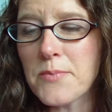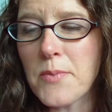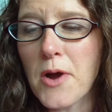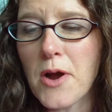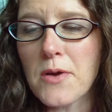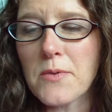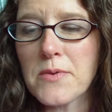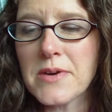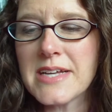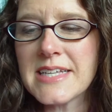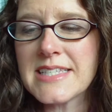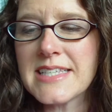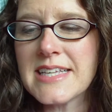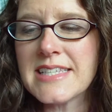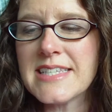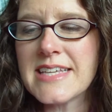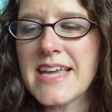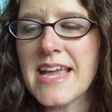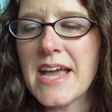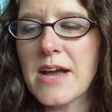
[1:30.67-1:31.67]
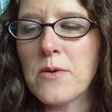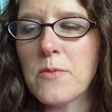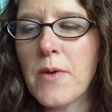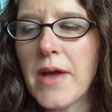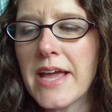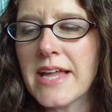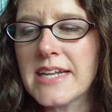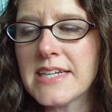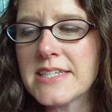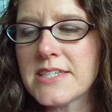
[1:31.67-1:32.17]
part where he says he can't
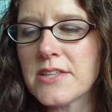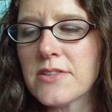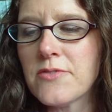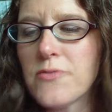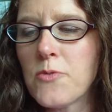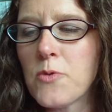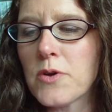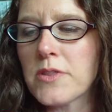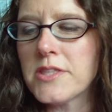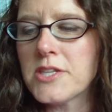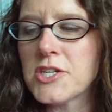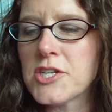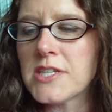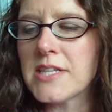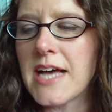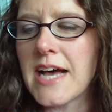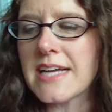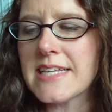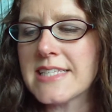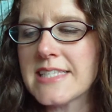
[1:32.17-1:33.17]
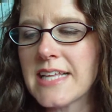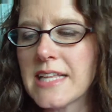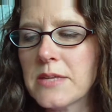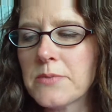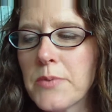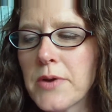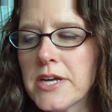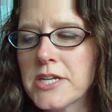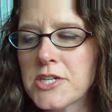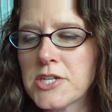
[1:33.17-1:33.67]
wait until the 4th of July
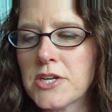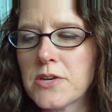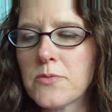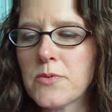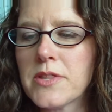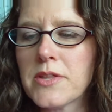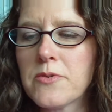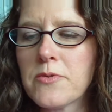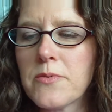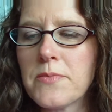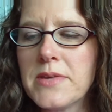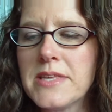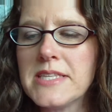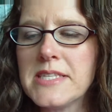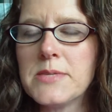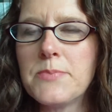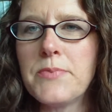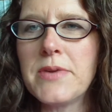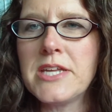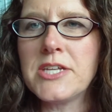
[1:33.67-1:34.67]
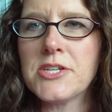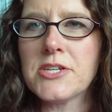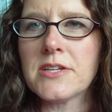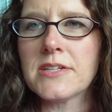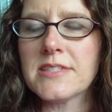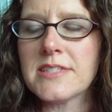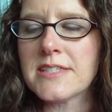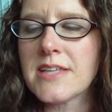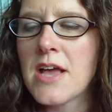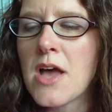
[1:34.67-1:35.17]
celebration where there will be
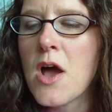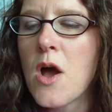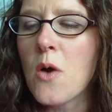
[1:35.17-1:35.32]
speeches.